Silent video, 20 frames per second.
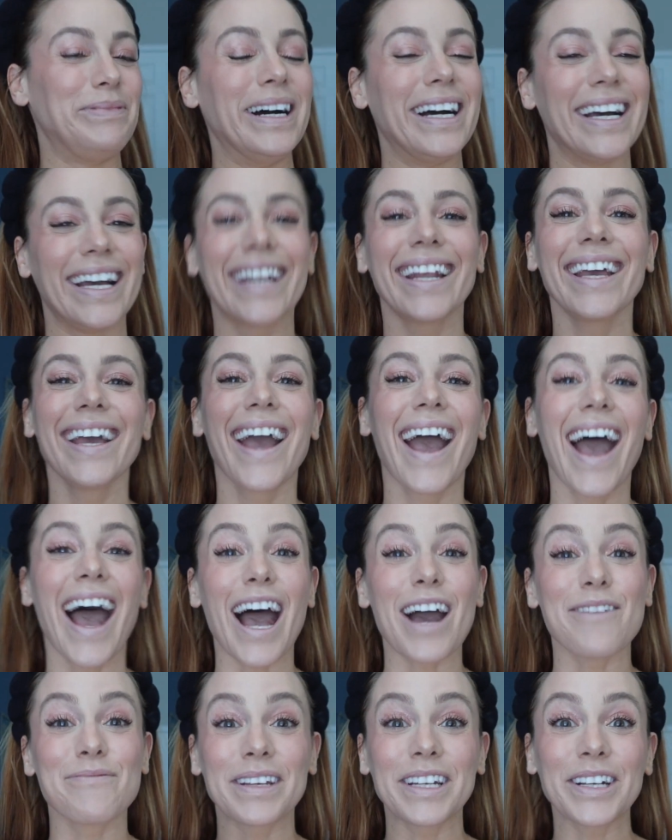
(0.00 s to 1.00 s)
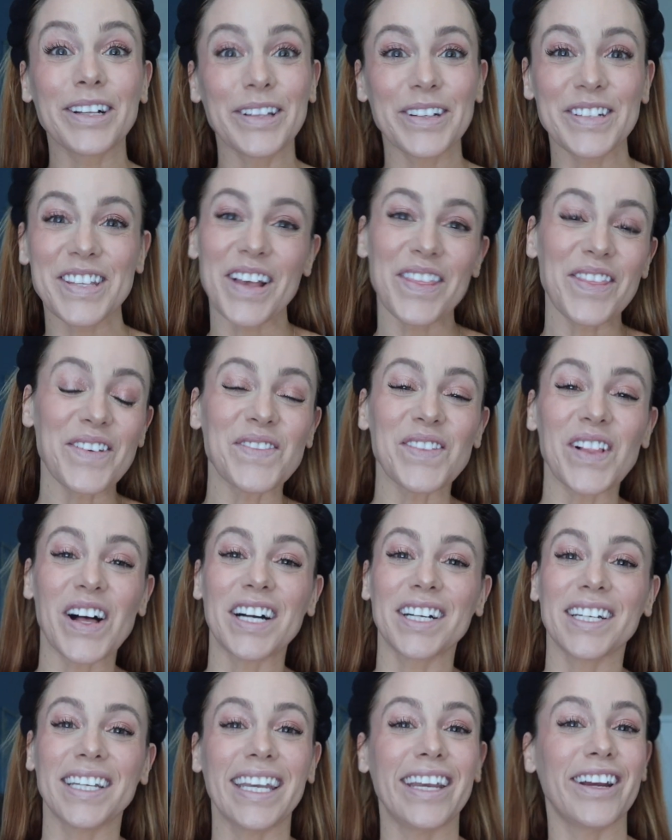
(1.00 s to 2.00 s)
but I'm gonna close out the
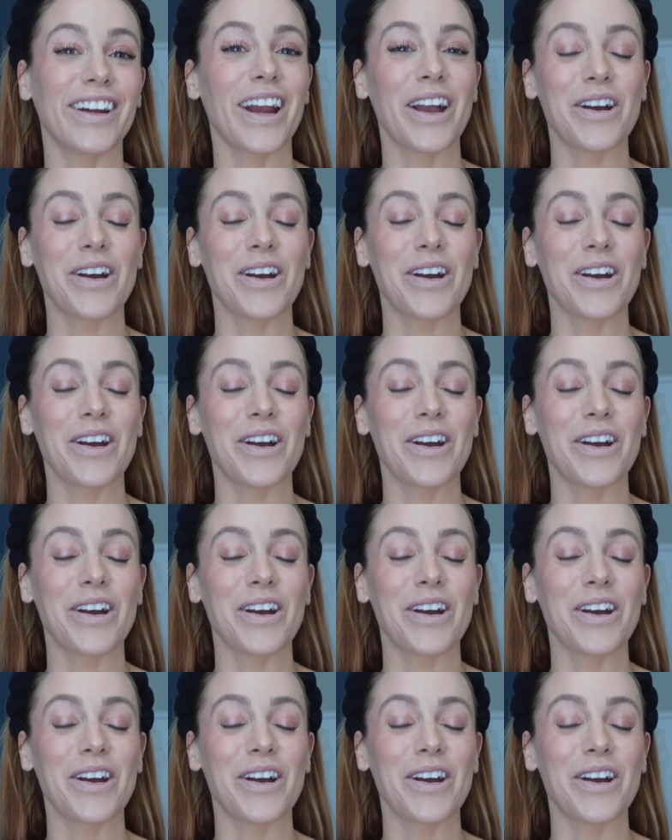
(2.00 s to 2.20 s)
vlog here.